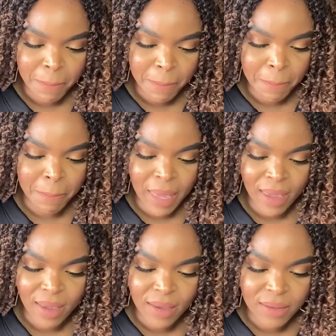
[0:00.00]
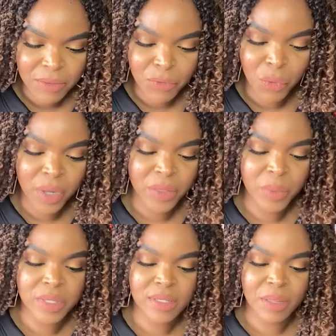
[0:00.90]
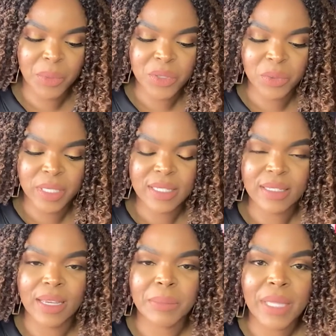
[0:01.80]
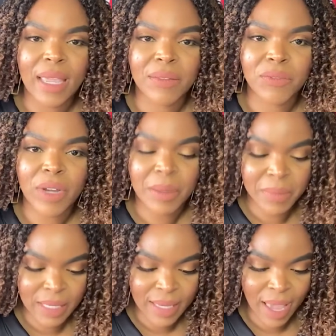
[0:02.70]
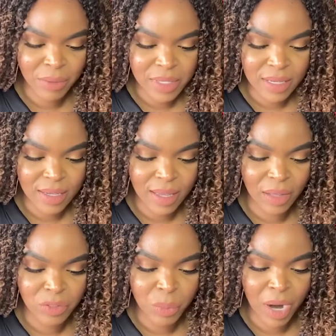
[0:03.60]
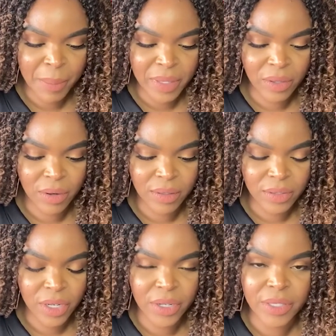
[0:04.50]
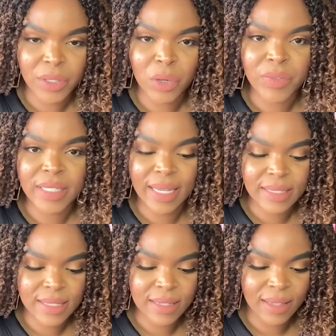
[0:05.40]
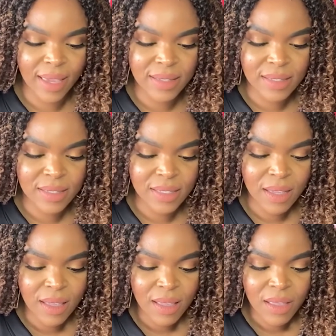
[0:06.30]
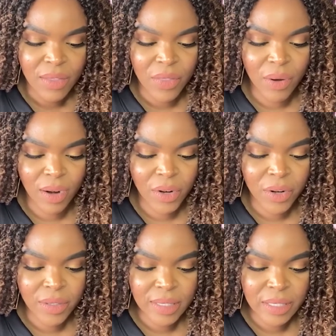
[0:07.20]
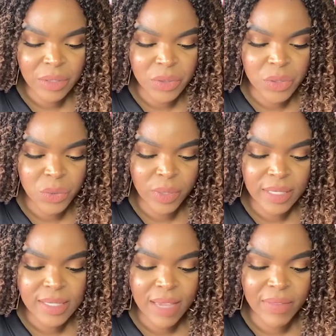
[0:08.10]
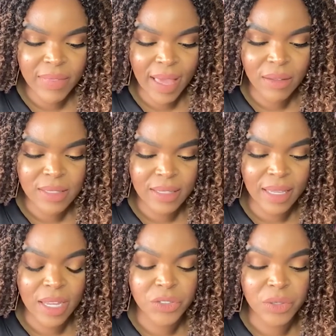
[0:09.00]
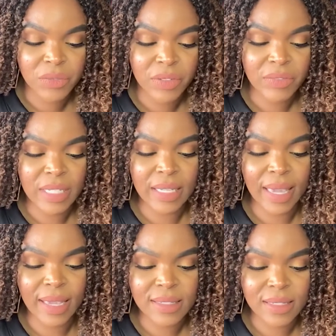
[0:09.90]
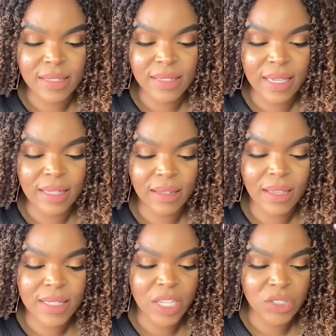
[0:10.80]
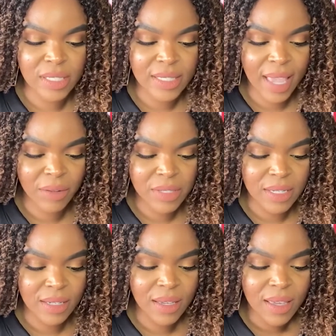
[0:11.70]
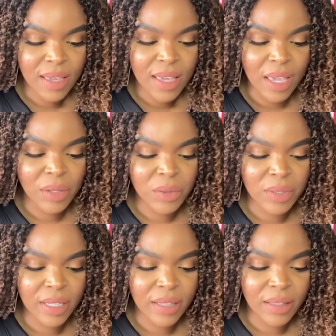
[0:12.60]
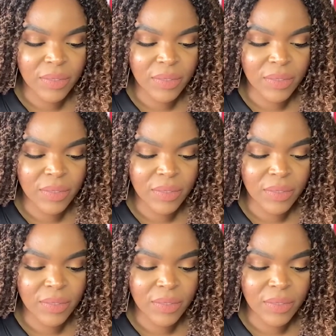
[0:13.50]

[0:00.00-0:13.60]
May 4th, which is the most recent update from the county health department on current COVID-19 cases, there are currently 27,815 cases in Los Angeles County, including